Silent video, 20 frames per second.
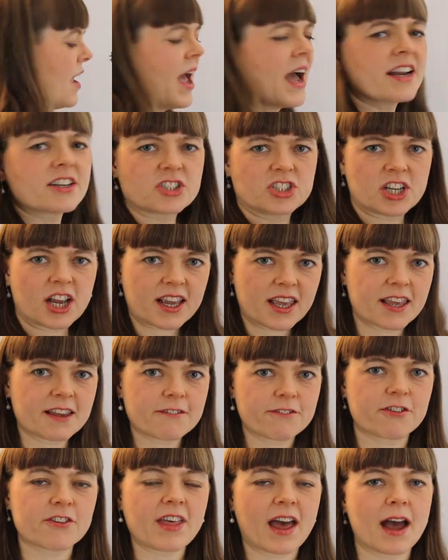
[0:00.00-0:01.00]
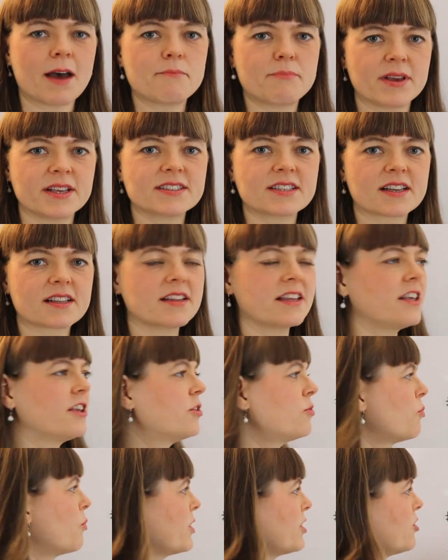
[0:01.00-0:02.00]
And checking for that,
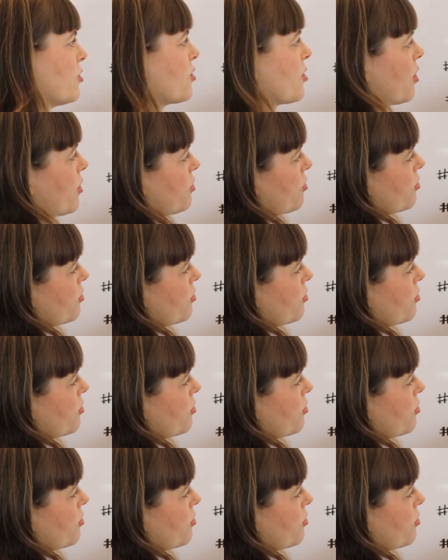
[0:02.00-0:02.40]
basically, when you go